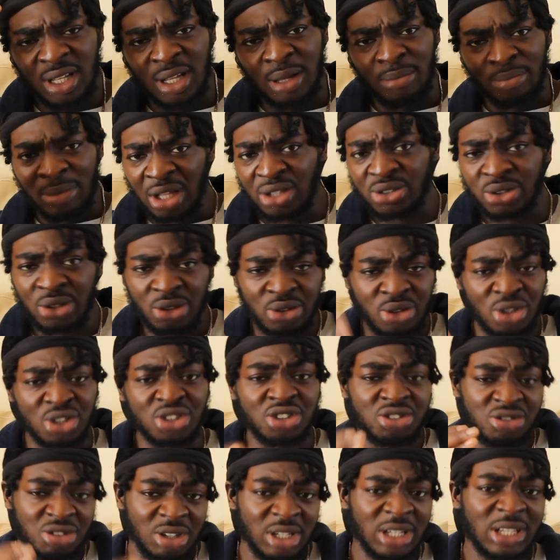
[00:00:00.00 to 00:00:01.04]
Make sure you're
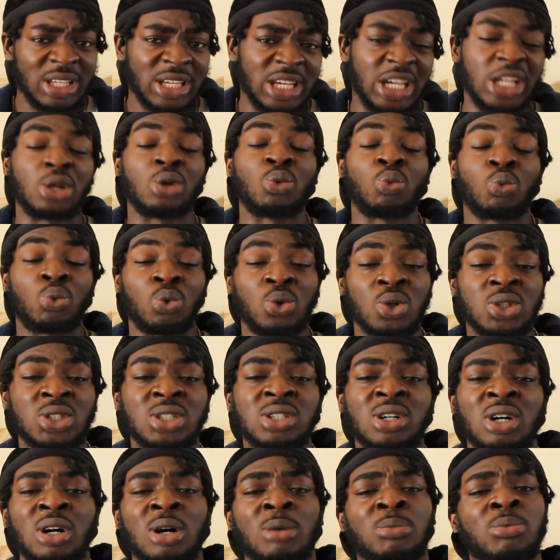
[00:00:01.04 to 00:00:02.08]
drinking
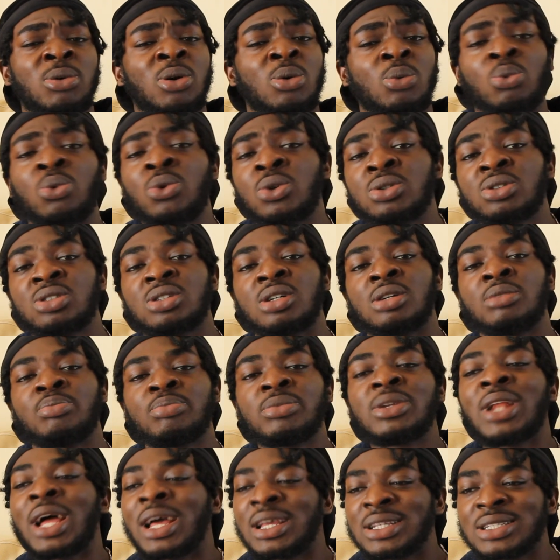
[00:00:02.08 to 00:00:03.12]
water upon water,
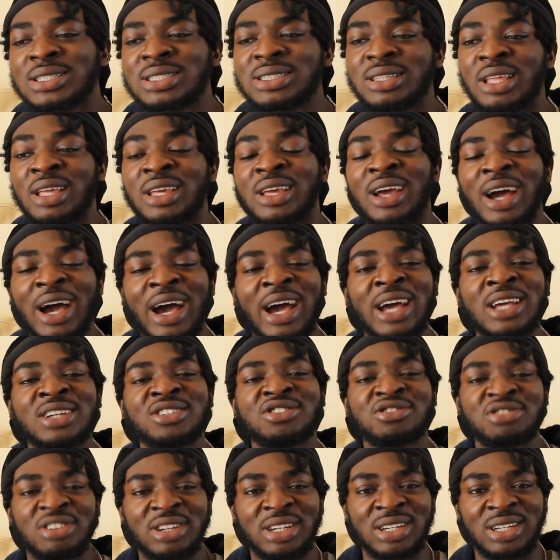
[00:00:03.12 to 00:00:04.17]
like stay
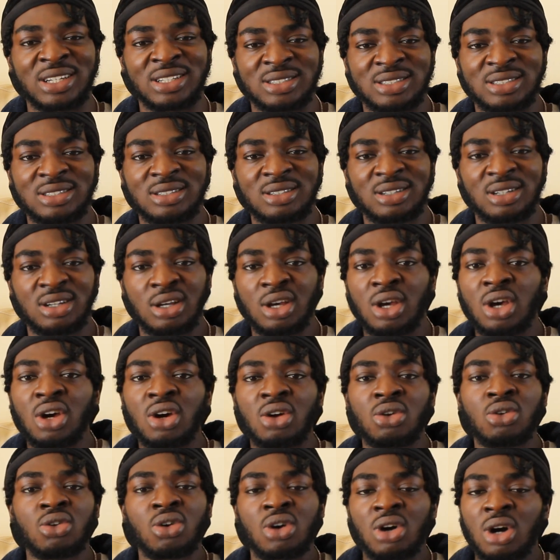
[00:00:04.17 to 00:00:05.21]
hydrated.
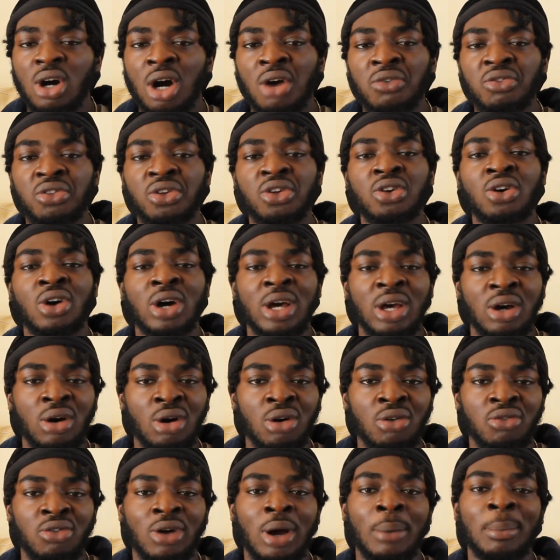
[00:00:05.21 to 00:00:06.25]
Look after your
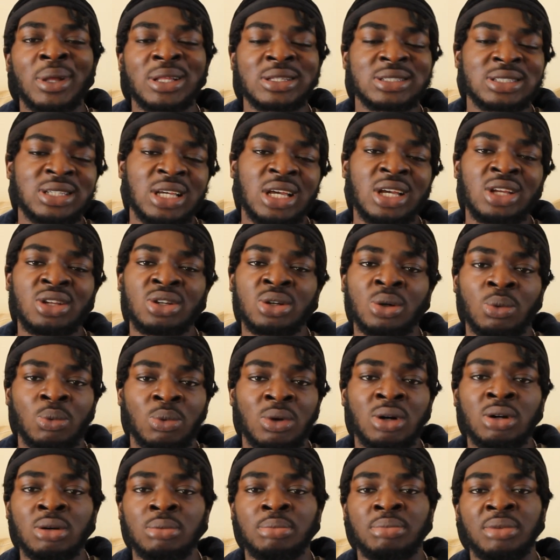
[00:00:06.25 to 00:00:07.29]
health and maintain your
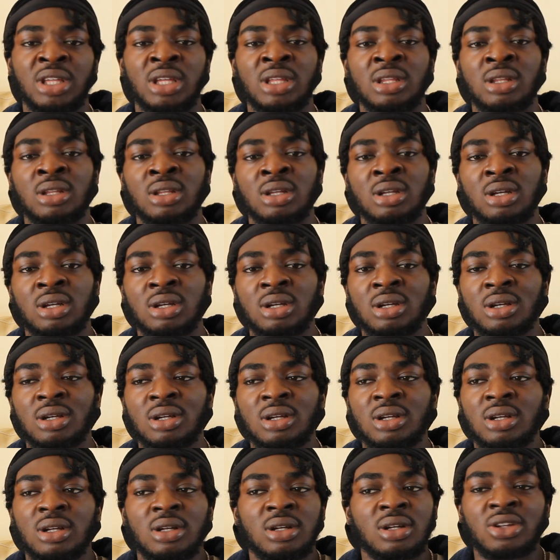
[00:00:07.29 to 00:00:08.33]
well-being.
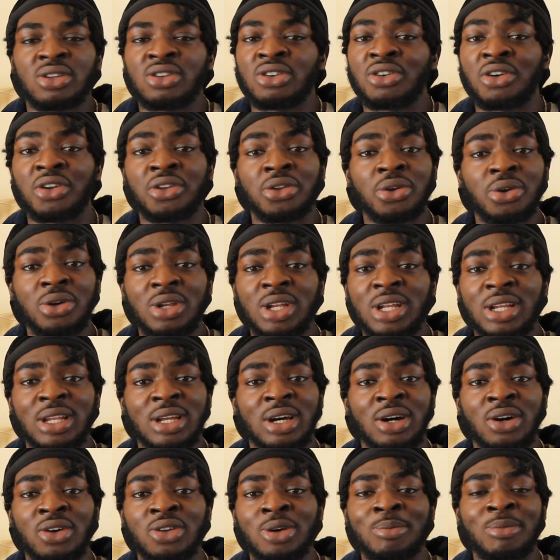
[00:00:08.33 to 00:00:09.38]
You're in uni
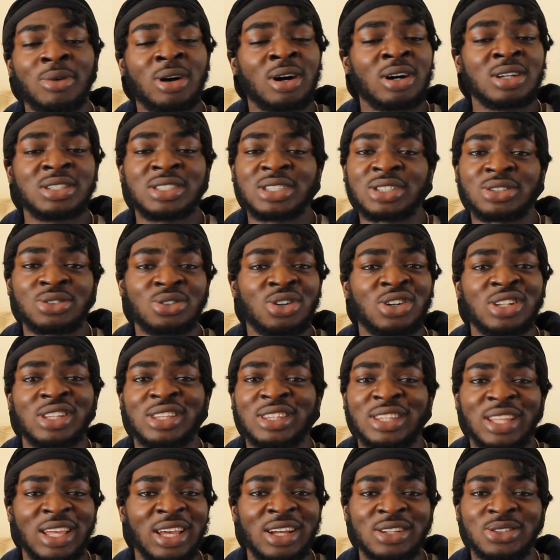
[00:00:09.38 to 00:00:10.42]
now, your marge is
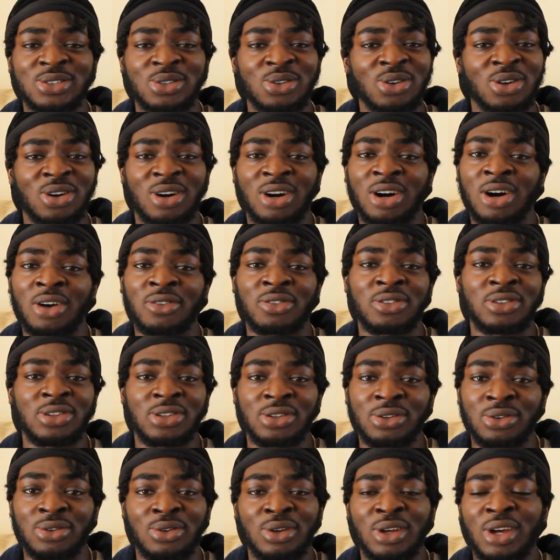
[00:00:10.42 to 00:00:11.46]
not there to look after
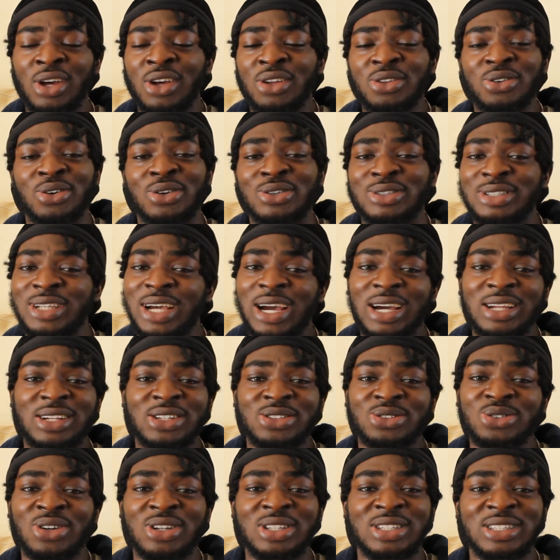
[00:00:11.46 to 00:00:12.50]
you. Your dad
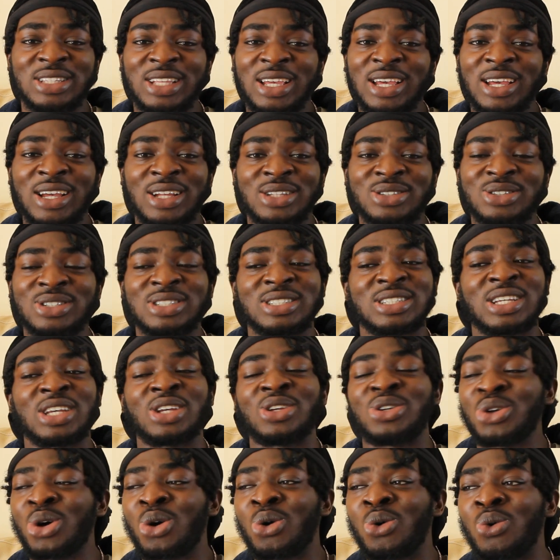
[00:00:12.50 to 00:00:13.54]
is not there to say,
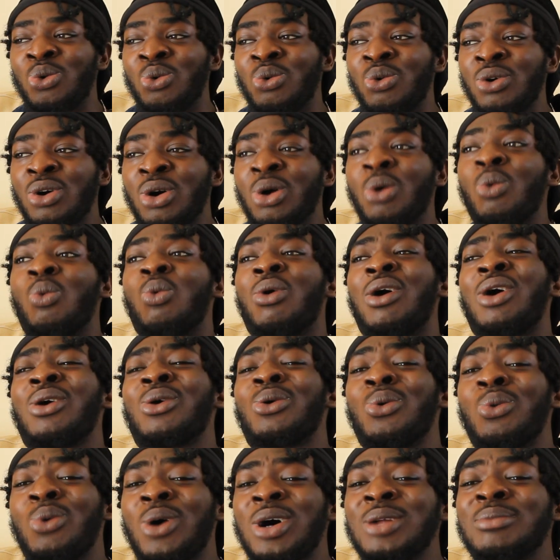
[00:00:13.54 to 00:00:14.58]
yo,
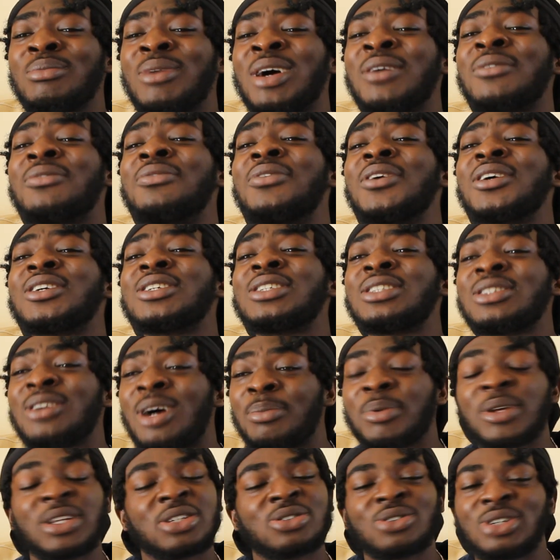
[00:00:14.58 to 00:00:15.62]
wagwan man, fix
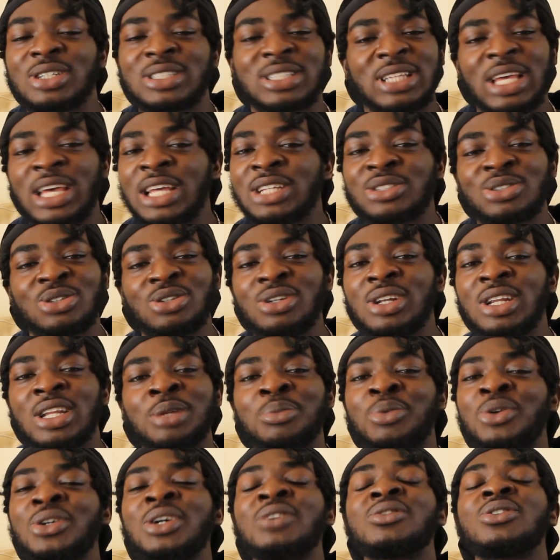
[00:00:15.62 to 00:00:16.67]
up. He's not there to get
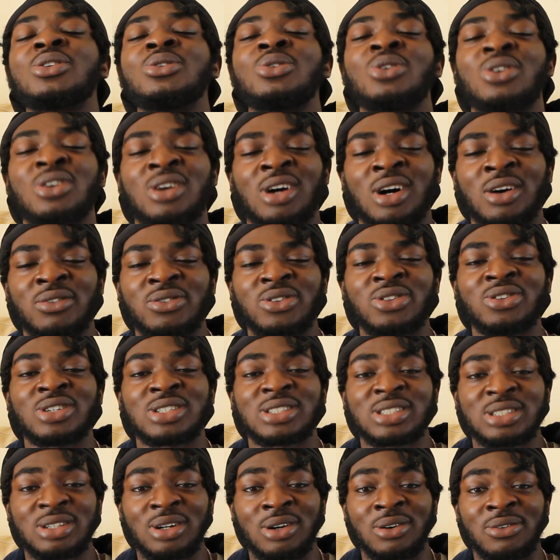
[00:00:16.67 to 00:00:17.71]
anymore, you have to look after
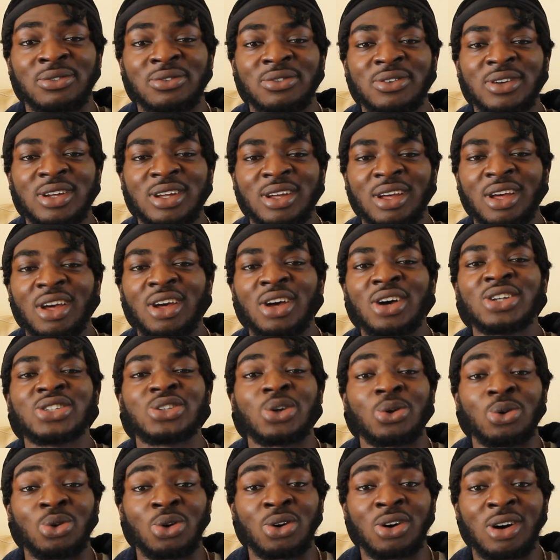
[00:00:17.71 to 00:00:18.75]
yourself.
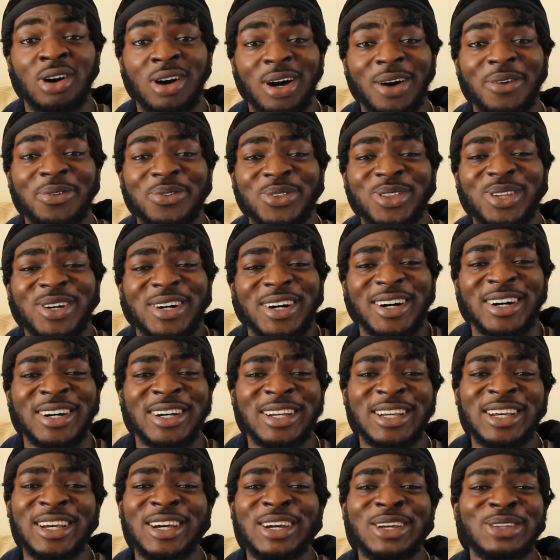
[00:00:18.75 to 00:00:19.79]
So look after
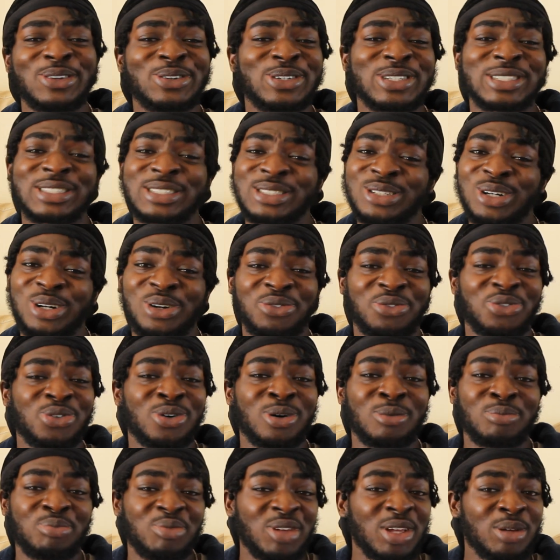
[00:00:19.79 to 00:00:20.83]
yourself.
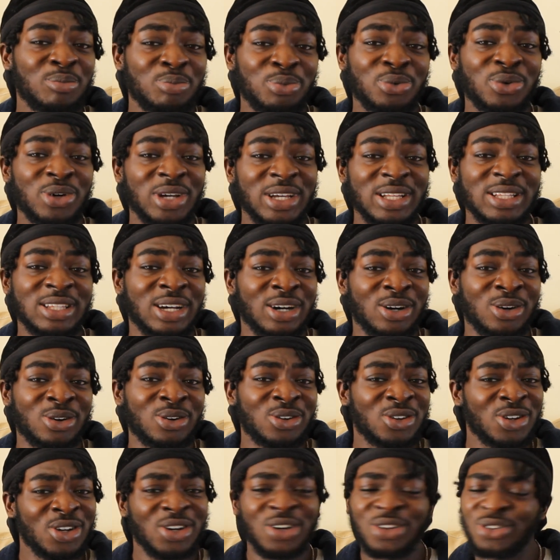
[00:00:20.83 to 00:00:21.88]
You're a big boy
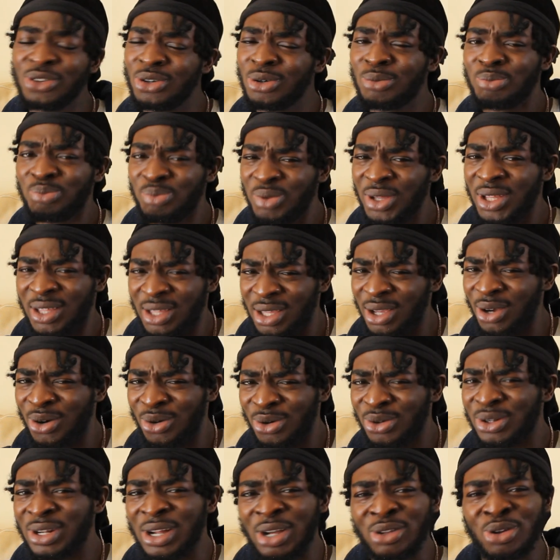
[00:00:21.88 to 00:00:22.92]
now, you're a big
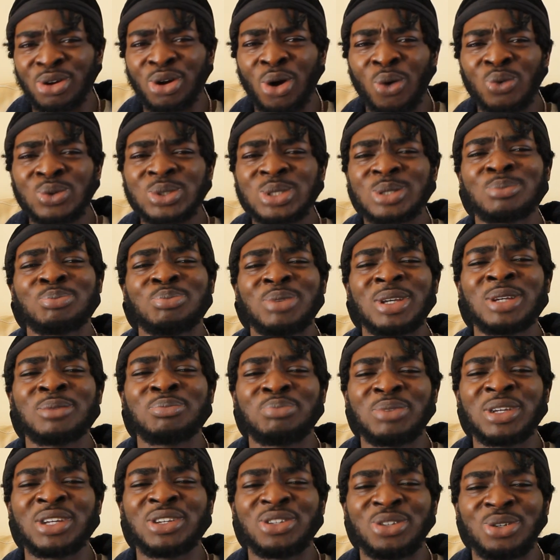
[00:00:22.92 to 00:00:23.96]
girl now, you're going to
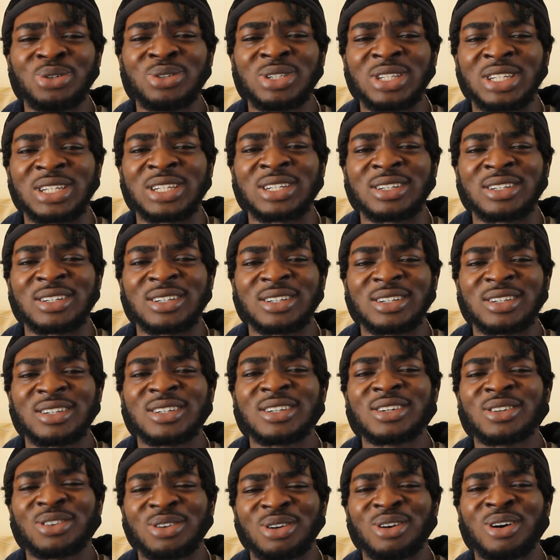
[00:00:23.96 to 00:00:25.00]
big uni.
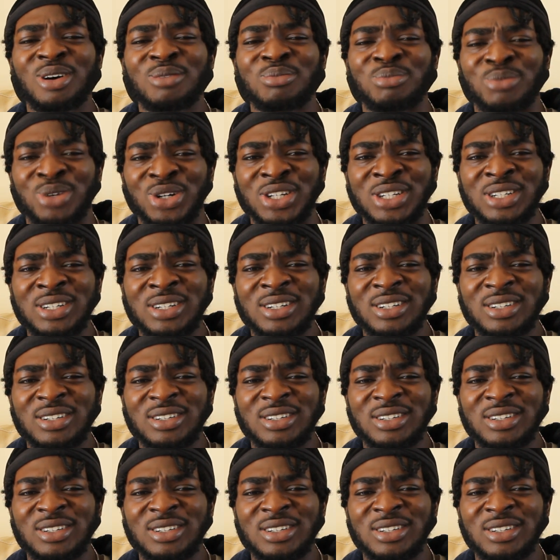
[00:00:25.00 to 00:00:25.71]
Come on.